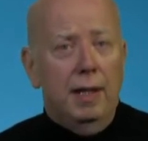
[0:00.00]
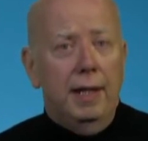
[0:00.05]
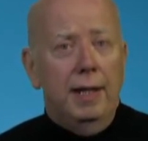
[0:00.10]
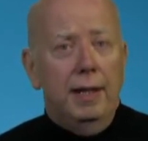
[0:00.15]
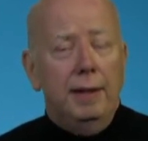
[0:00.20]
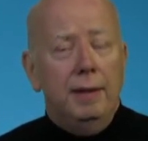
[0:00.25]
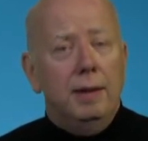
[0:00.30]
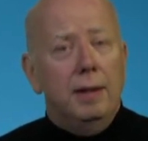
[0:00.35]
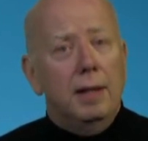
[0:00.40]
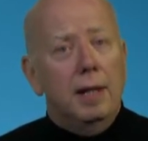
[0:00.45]

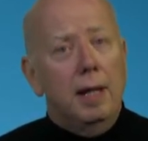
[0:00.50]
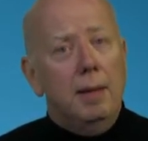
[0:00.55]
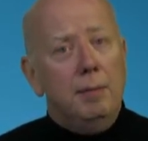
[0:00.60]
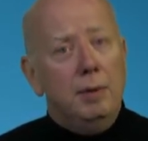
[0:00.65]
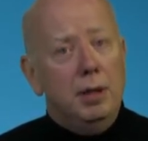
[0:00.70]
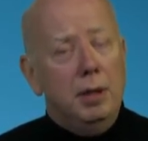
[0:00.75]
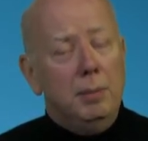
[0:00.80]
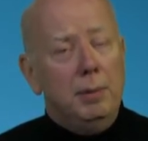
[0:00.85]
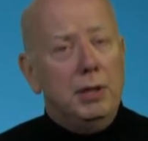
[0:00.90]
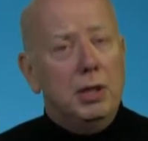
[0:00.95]
And
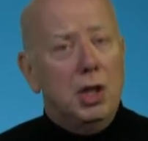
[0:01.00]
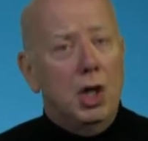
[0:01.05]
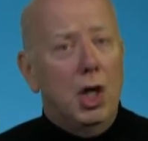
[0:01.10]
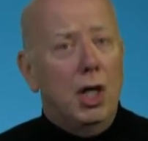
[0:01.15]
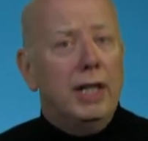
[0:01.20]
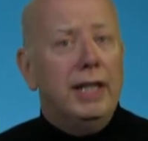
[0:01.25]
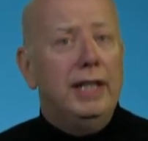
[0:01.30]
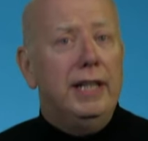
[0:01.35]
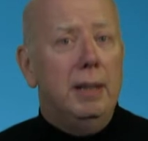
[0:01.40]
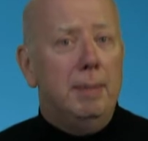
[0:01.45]
I'm going to be
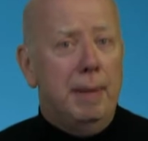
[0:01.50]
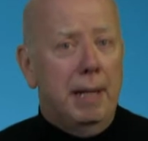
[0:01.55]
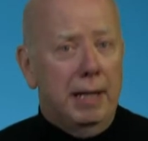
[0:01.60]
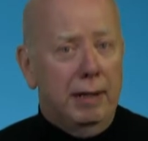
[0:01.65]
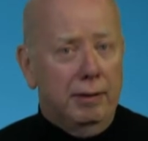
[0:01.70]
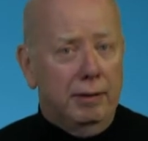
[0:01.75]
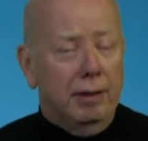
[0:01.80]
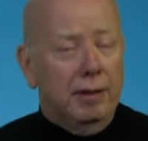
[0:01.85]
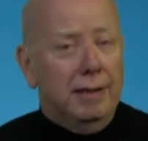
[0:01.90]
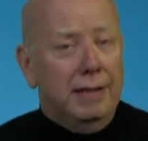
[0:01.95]
talking
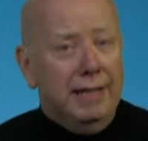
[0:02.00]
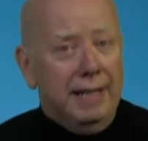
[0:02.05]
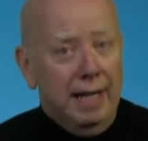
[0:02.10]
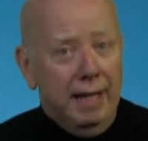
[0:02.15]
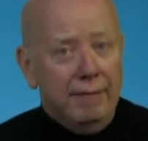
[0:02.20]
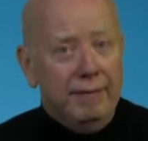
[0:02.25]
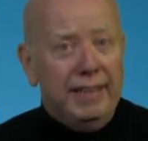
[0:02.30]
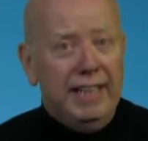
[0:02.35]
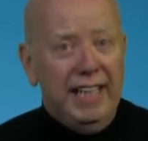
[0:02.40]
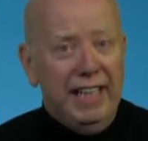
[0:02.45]
about
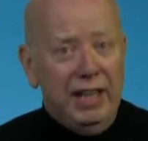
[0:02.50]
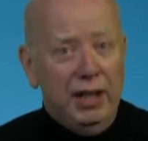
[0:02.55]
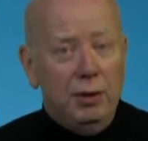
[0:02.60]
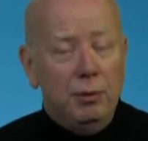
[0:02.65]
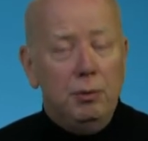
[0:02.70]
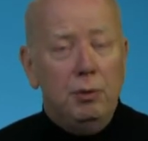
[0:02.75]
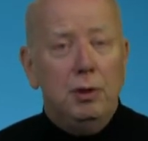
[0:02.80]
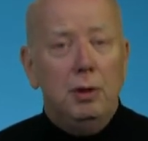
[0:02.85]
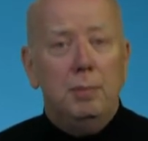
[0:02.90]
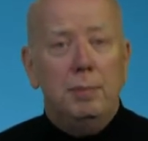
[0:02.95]

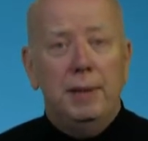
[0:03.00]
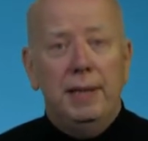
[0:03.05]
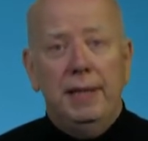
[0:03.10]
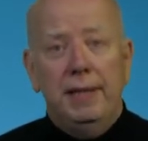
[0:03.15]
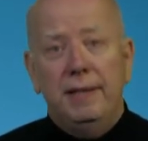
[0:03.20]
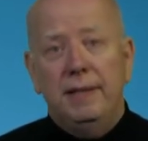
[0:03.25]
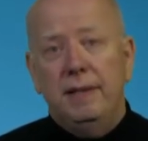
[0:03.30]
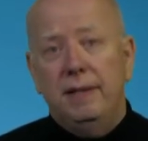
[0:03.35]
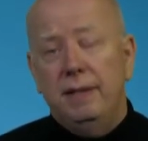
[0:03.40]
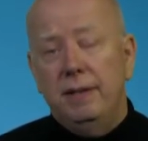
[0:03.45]
navigating through
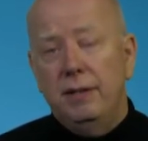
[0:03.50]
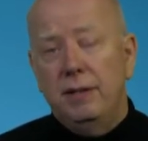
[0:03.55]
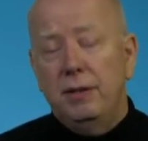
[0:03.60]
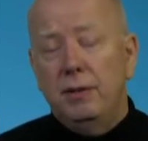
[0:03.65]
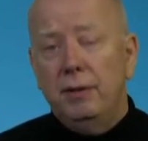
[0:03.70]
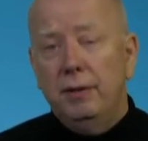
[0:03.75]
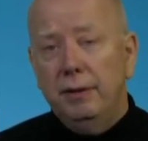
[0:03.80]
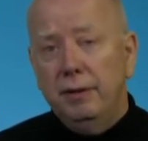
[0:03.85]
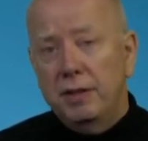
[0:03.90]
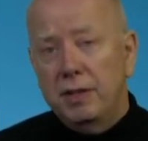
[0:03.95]
Compliance
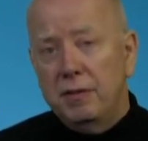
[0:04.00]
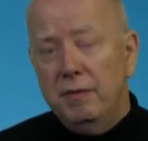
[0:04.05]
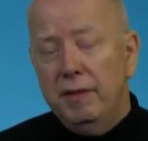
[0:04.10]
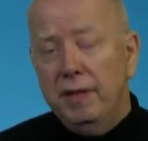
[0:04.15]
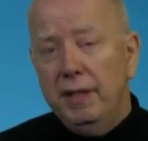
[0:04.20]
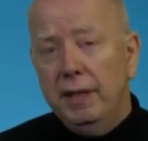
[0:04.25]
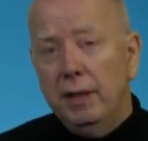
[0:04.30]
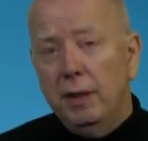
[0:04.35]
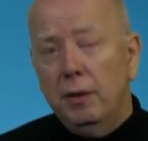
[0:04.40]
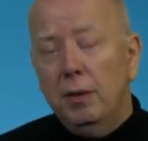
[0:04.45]
Assist during this
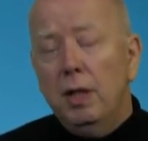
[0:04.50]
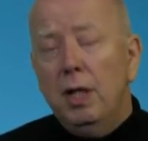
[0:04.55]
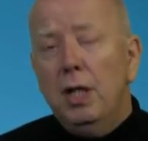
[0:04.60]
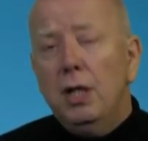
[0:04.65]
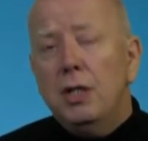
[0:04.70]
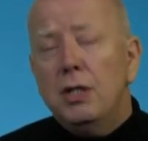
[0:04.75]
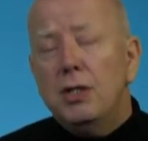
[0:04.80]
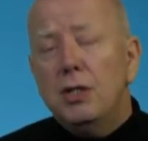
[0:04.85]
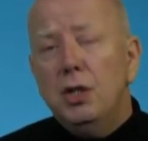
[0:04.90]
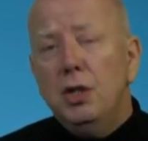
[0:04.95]
video.
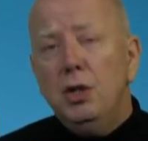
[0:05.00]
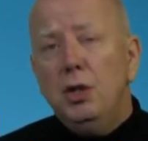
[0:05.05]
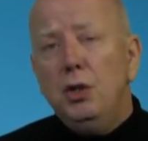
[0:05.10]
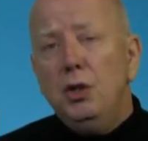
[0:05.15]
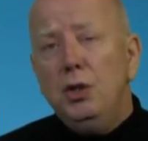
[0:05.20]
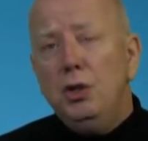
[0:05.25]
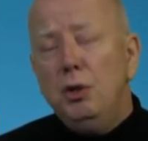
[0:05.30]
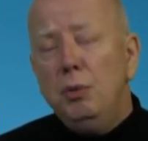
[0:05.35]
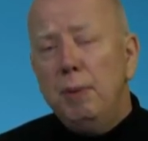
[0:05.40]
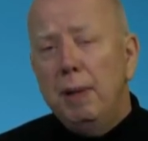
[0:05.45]

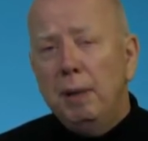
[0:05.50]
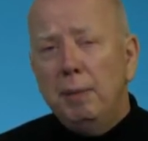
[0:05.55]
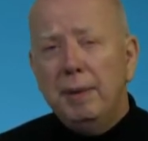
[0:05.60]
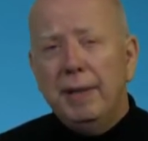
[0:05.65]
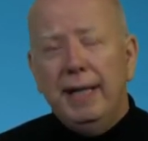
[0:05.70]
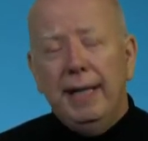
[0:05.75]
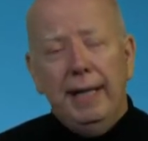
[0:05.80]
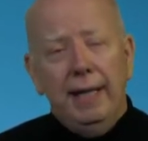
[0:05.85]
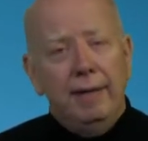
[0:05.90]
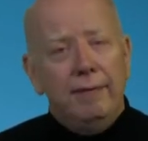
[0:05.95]
So you might
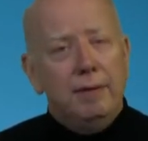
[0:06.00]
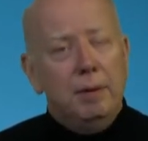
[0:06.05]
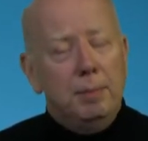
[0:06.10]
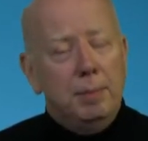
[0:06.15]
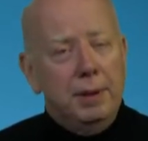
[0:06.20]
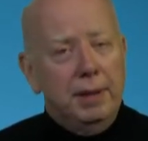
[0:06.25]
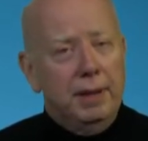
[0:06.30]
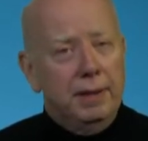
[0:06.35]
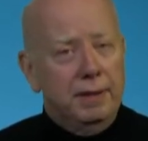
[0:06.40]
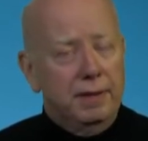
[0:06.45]
want to have
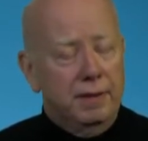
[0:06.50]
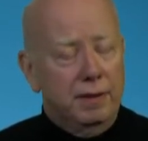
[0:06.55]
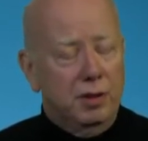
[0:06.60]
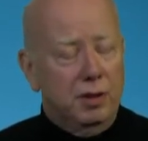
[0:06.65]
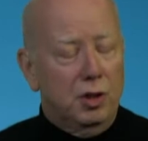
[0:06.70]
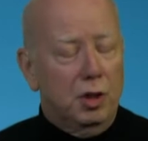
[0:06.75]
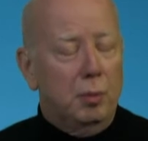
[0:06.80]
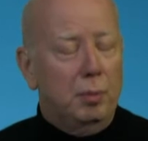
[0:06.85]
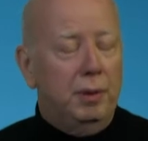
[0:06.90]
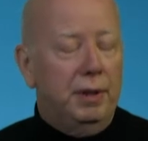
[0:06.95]
Compliance
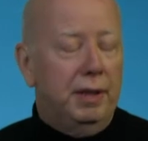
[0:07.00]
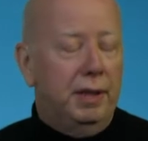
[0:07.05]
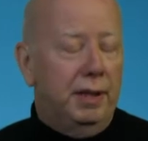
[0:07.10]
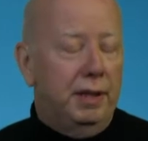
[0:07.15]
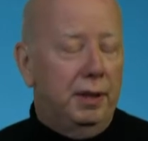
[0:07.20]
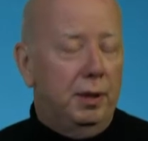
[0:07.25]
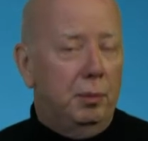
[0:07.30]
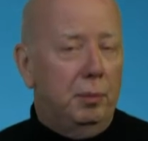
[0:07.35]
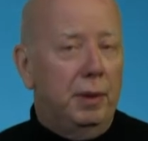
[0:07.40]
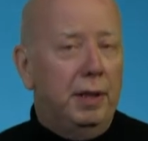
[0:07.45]
Assist open
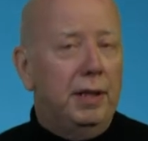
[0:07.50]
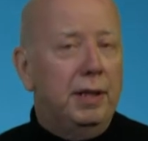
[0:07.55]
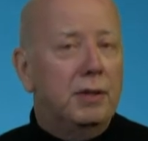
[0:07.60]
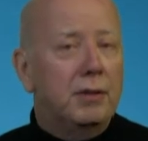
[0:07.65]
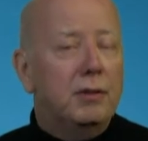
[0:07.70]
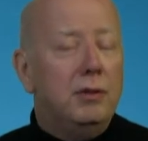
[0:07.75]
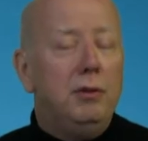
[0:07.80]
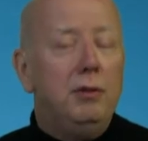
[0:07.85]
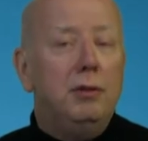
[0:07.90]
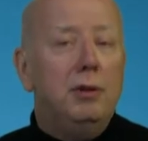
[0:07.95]
in another
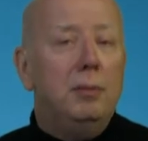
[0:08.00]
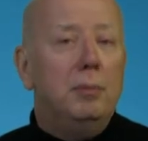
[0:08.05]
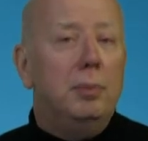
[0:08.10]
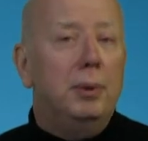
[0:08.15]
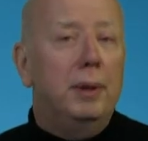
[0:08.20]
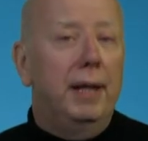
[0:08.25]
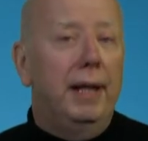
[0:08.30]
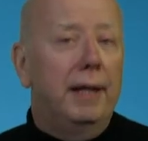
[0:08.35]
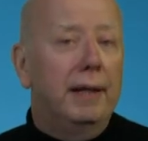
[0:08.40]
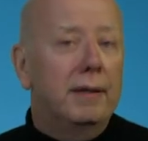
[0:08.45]
window so you can
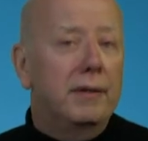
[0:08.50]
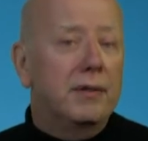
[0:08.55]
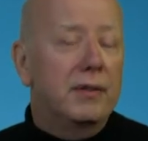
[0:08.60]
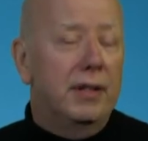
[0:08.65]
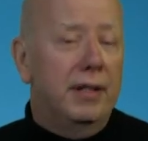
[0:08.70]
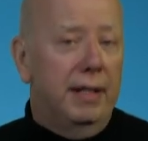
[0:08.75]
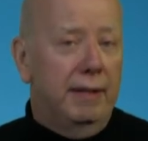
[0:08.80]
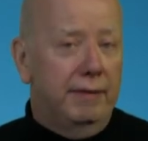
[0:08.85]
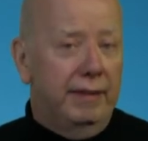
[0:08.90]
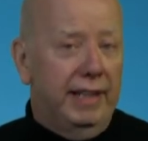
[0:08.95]

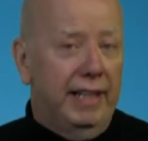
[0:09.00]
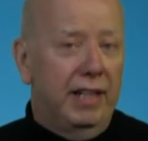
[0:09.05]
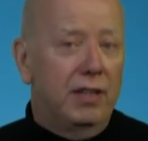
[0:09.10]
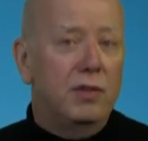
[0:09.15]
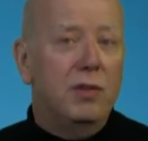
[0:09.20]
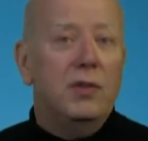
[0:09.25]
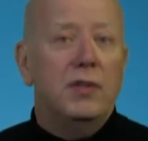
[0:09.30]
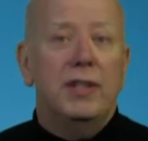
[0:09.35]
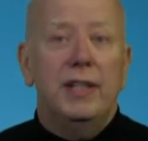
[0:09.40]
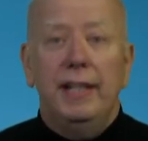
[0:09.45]
practice the
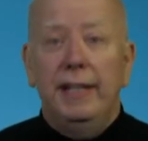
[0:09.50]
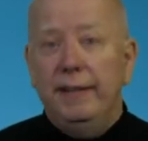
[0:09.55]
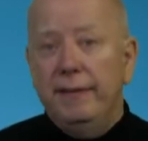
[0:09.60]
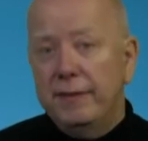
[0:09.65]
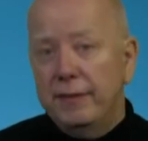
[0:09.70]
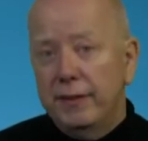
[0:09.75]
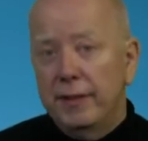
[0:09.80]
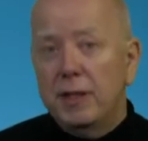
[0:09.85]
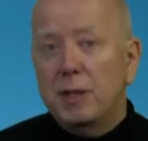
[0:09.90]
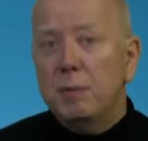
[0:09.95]
navigations that I
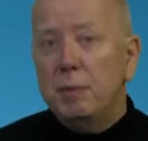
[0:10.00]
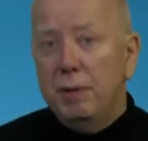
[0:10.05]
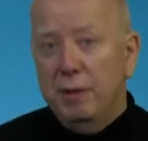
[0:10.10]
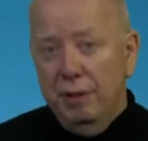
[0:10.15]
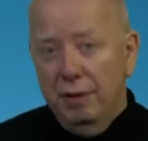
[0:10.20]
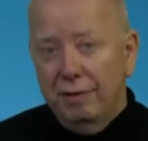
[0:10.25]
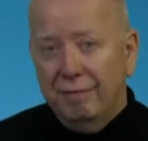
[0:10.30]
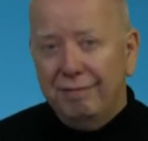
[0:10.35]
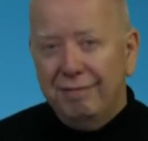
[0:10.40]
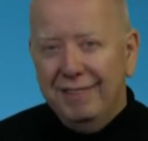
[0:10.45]
discuss
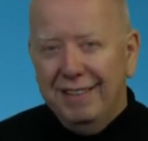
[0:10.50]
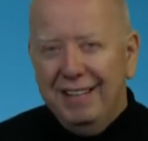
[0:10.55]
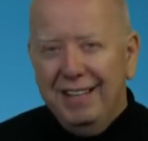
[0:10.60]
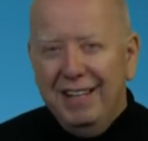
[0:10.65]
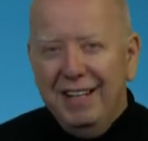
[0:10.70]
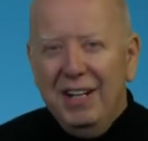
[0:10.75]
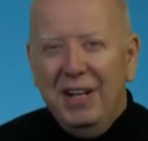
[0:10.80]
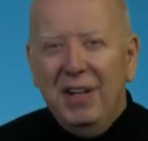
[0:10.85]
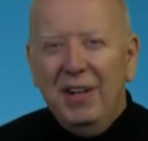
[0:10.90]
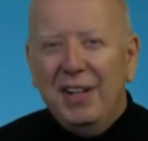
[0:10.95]
with you.
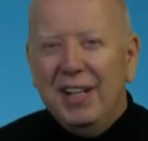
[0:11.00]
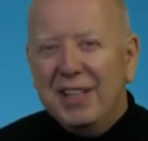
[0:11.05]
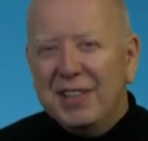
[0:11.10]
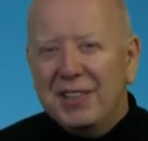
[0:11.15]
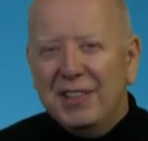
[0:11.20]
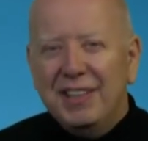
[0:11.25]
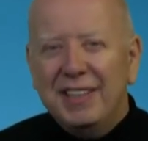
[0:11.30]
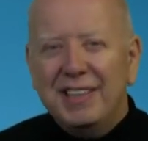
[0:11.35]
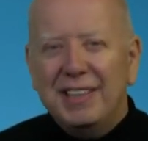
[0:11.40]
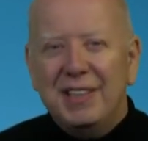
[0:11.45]

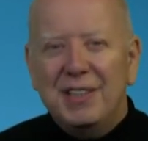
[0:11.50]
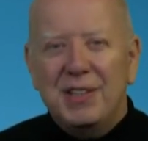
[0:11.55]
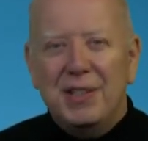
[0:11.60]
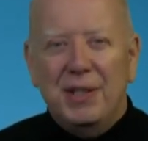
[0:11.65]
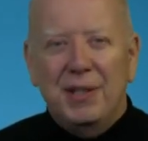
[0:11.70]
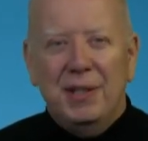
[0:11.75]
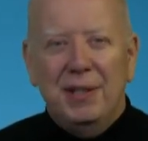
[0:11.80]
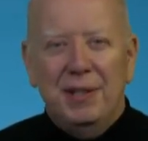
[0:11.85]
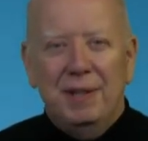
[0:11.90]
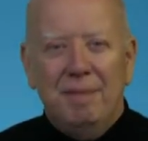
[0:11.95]
Okay, so let's get
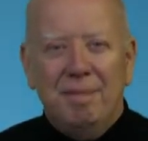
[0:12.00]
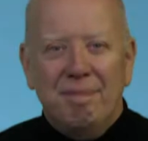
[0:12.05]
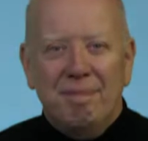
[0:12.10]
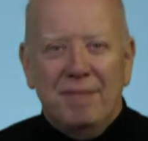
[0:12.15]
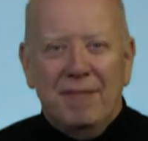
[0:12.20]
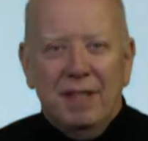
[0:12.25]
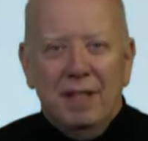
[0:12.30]
started.